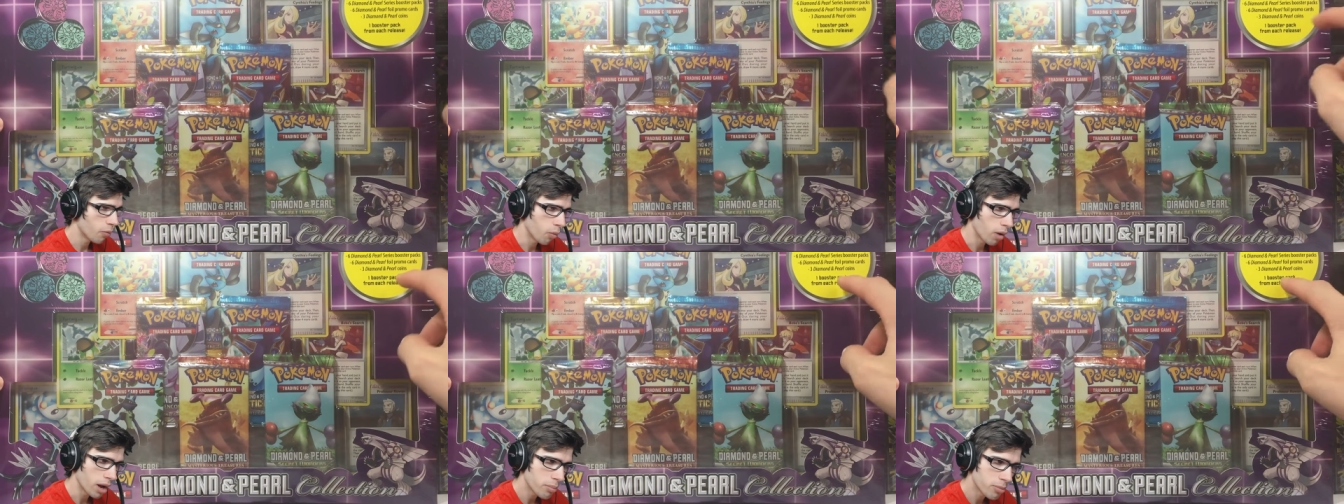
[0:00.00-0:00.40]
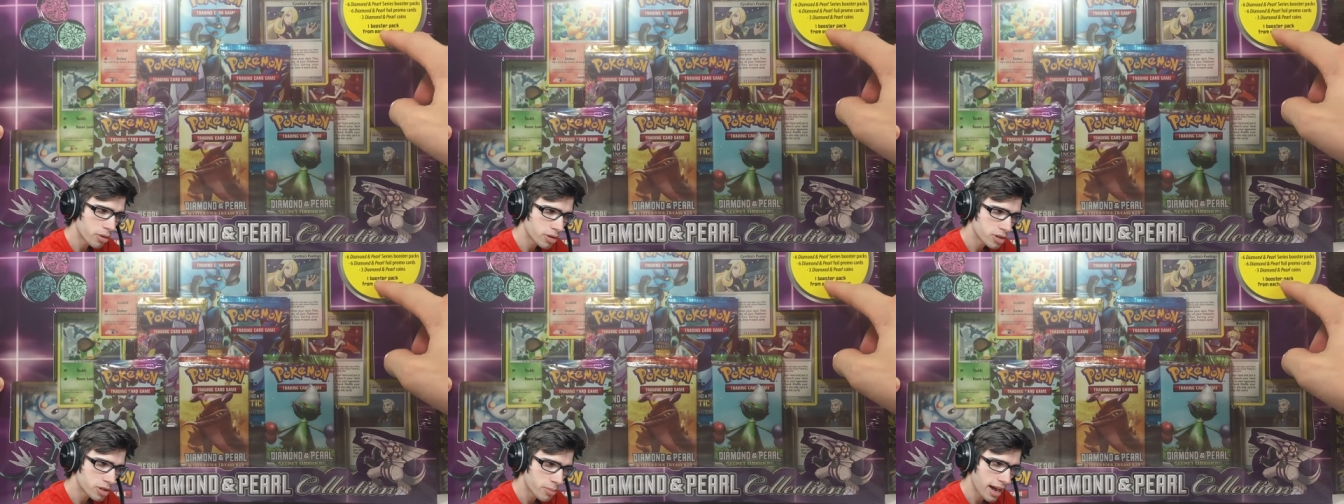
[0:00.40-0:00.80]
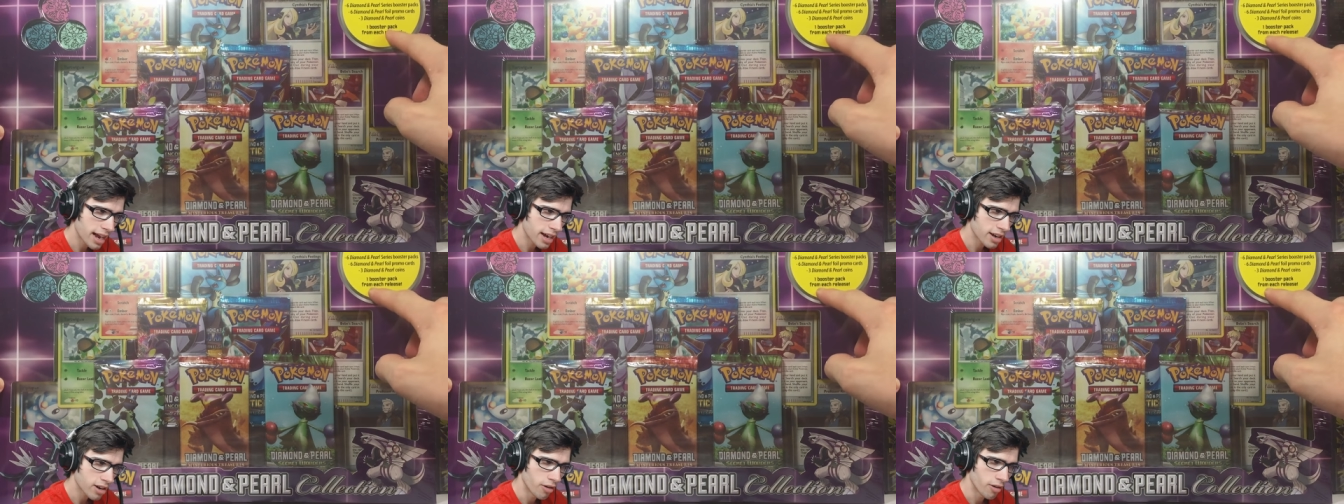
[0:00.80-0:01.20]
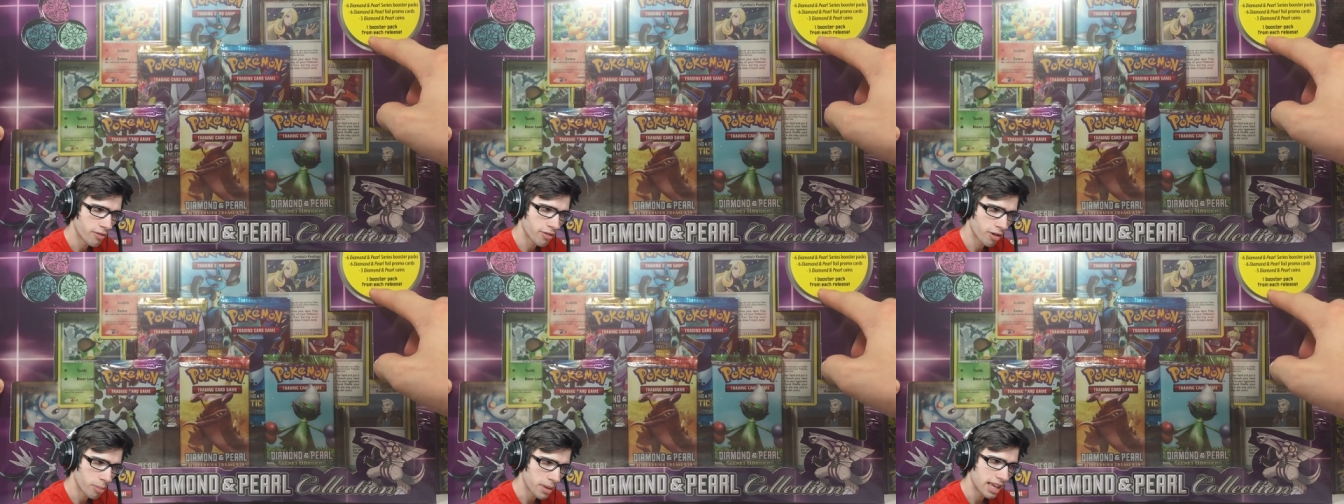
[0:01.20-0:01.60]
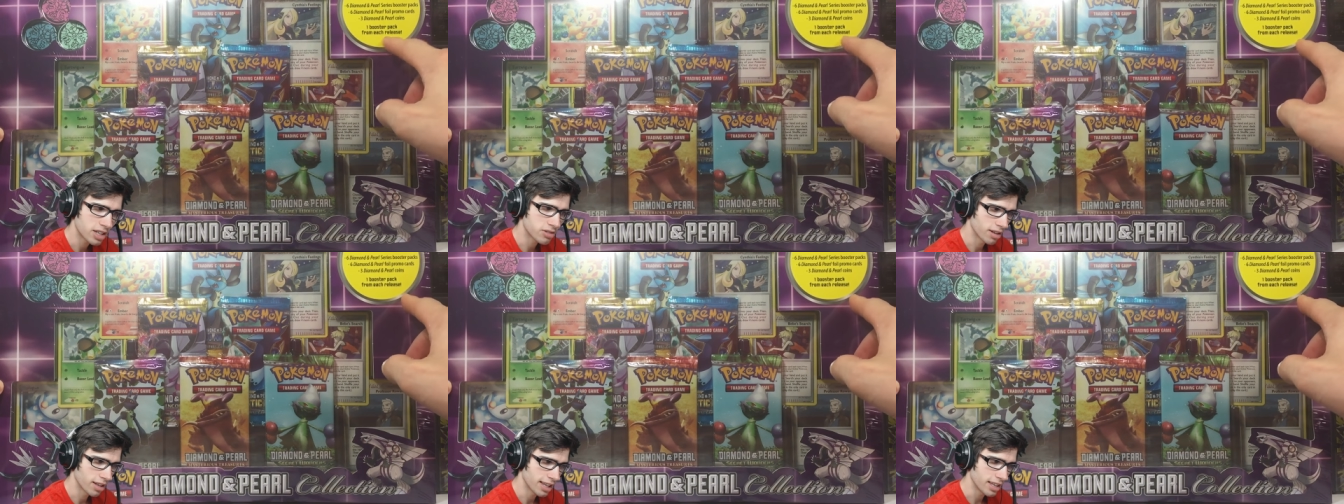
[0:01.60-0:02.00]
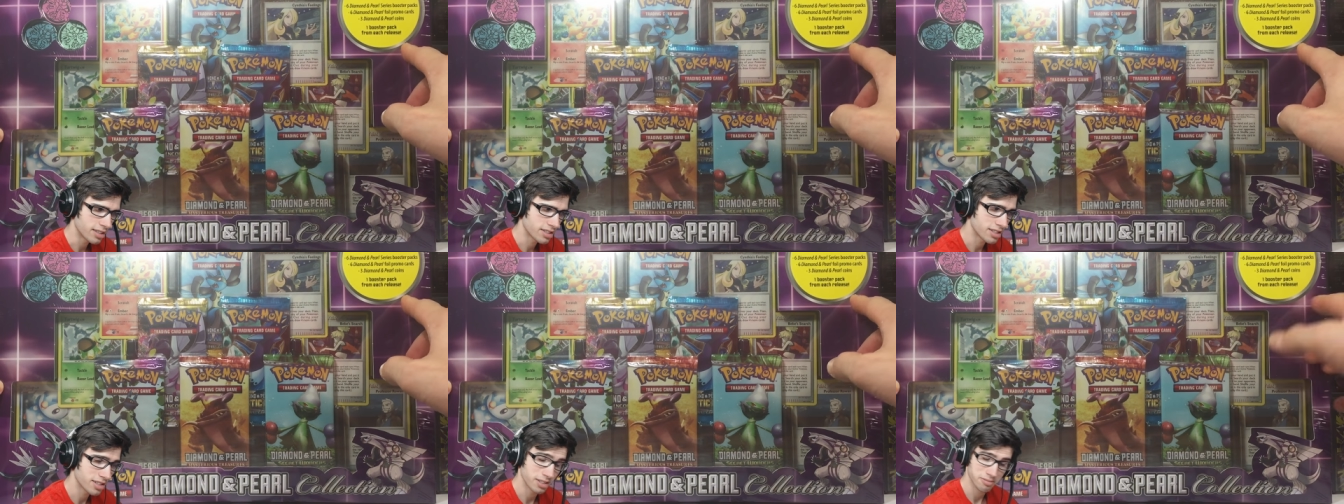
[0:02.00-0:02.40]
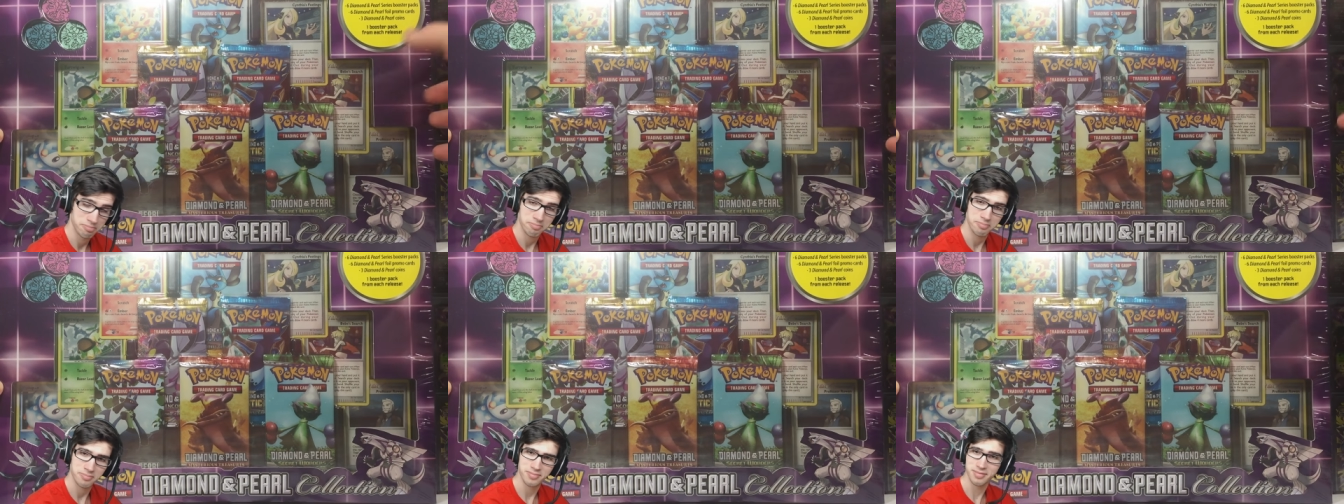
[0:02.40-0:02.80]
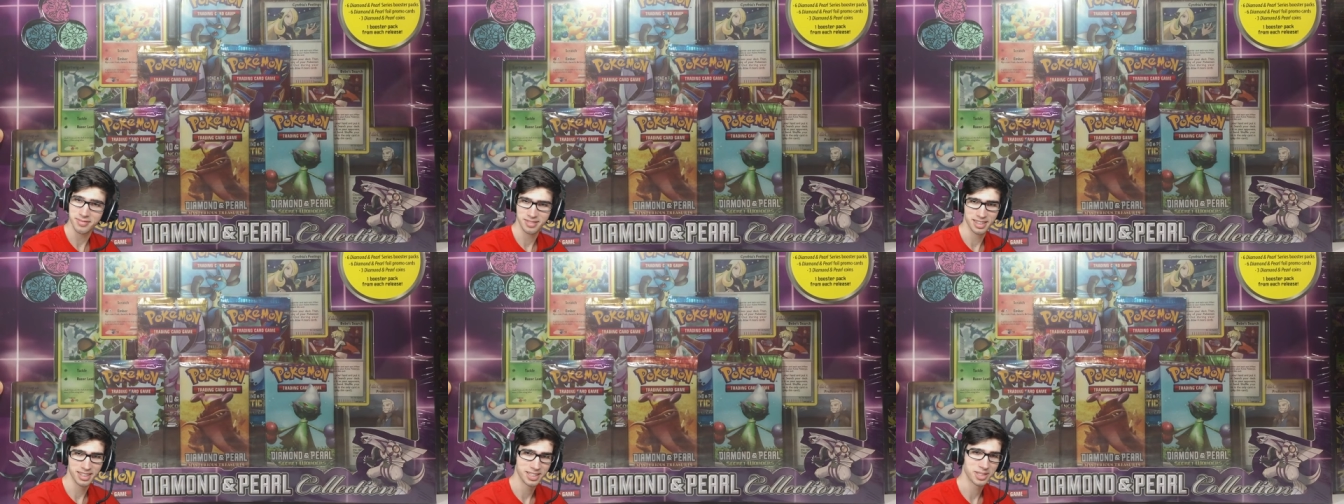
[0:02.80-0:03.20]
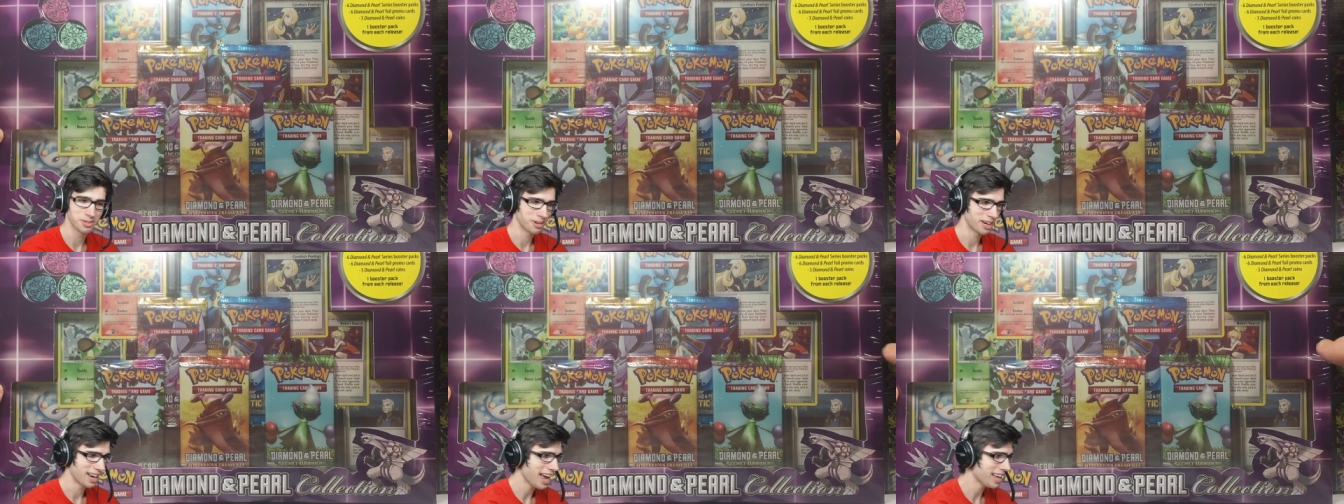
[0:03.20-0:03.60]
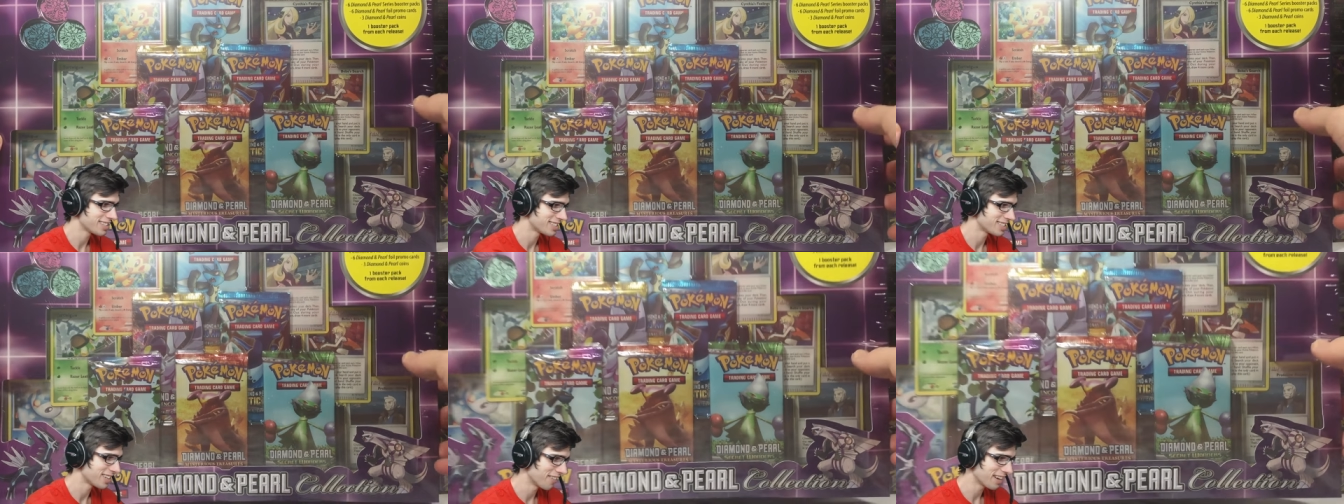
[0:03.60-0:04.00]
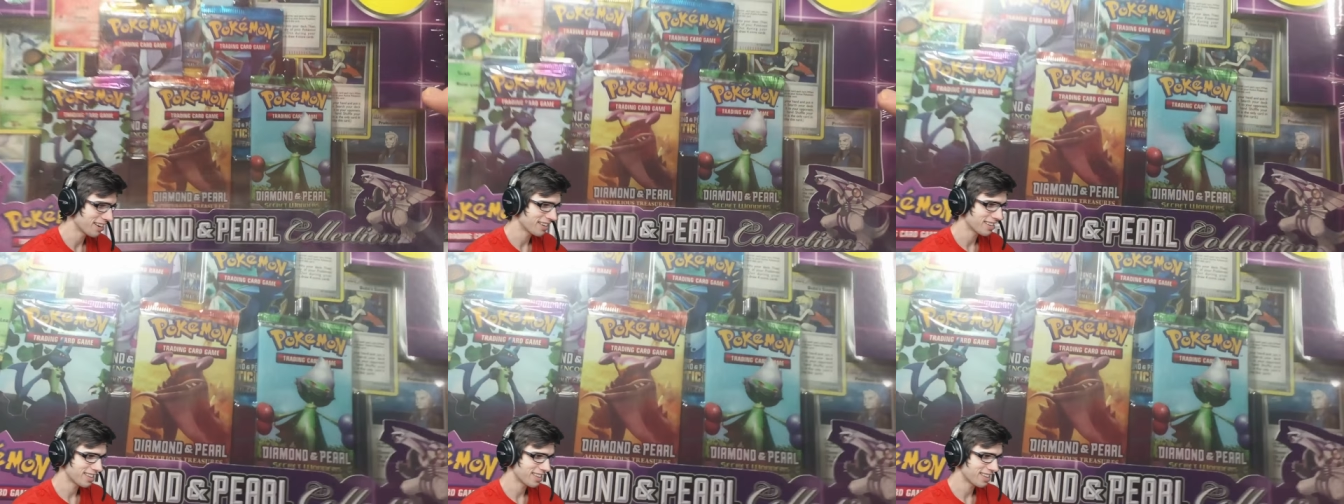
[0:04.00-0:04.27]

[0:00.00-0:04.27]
1 booster pack from each release. Sweet as. So we